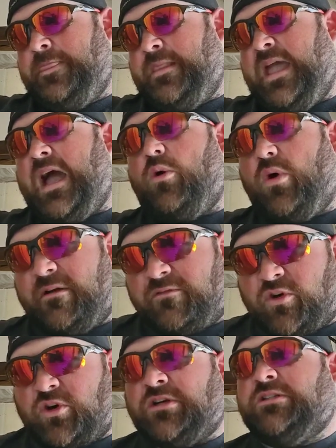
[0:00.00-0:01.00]

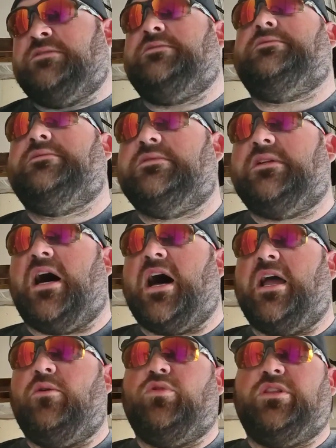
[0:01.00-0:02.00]
However,
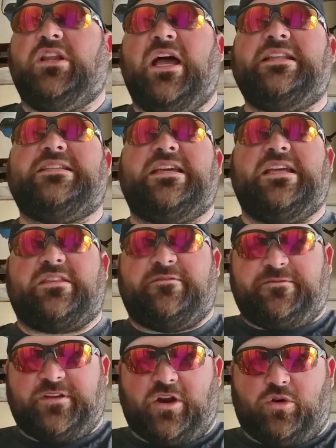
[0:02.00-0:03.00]
I would like to get the
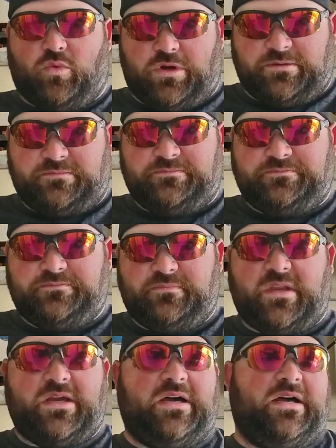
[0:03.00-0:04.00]
flared one.
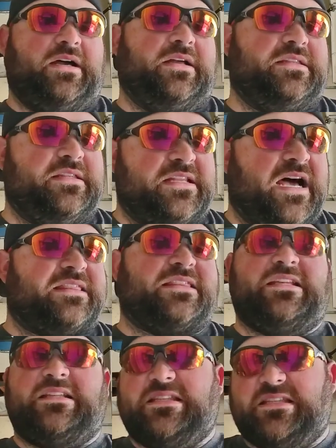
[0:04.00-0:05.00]
Not
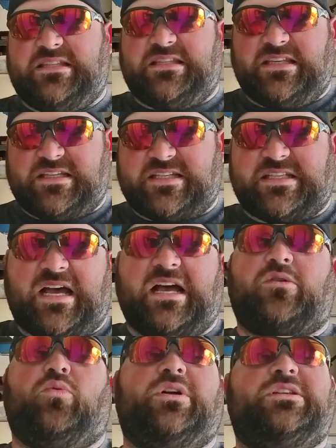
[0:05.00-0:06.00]
that the
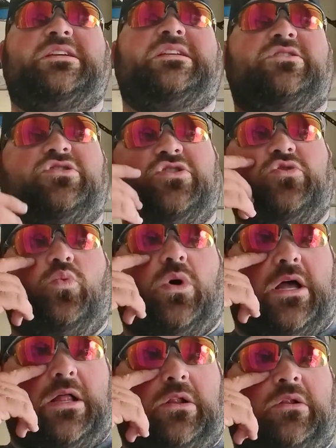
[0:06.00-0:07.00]
stock one didn't do
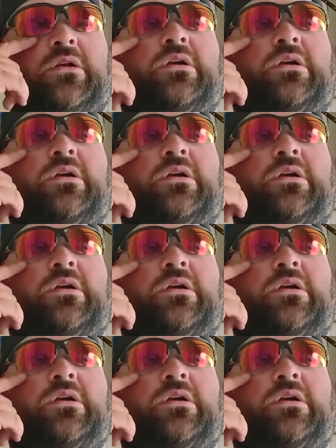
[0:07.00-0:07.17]
well.